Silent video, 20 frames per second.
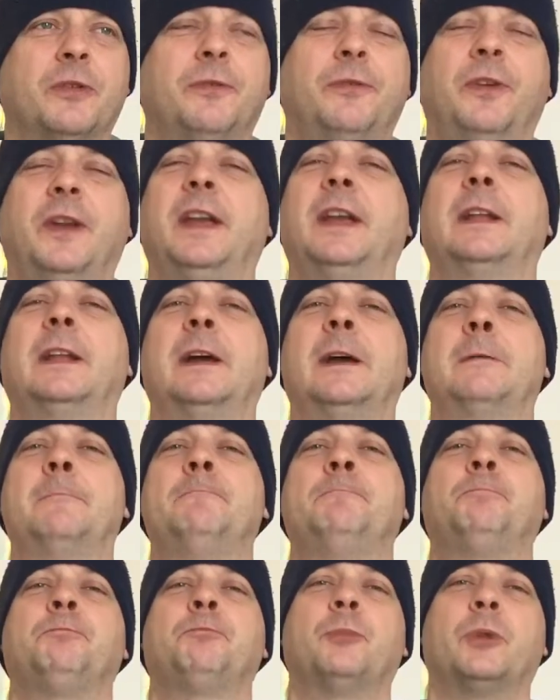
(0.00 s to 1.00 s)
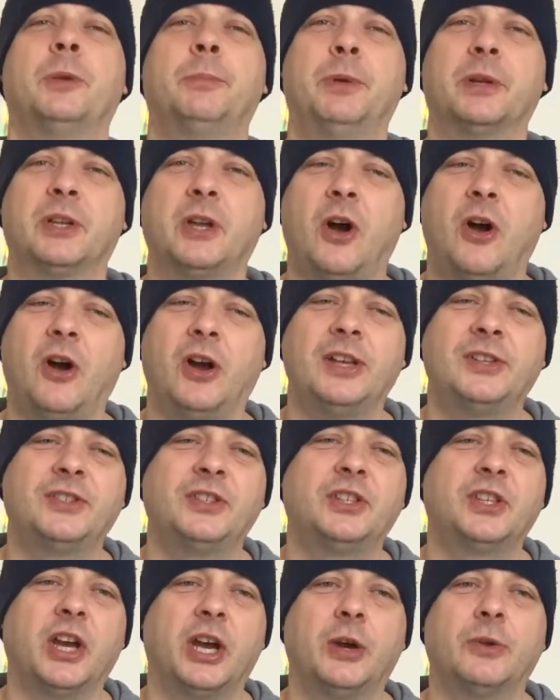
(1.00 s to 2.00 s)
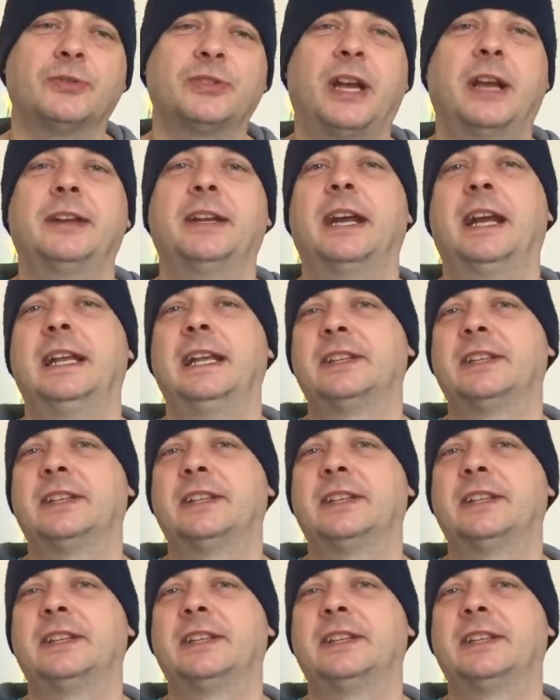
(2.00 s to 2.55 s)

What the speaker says: can feel it. But guys and girls out there,